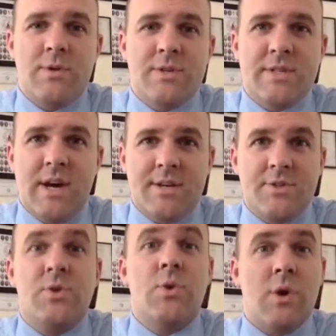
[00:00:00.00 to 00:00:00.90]

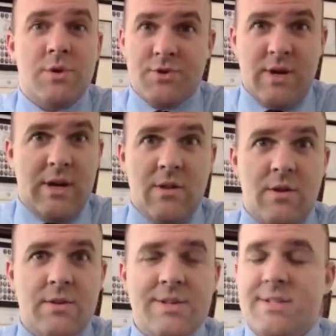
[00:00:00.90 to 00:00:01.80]
And that's enough to get a
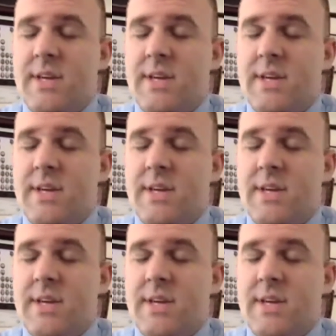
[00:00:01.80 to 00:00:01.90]
conviction.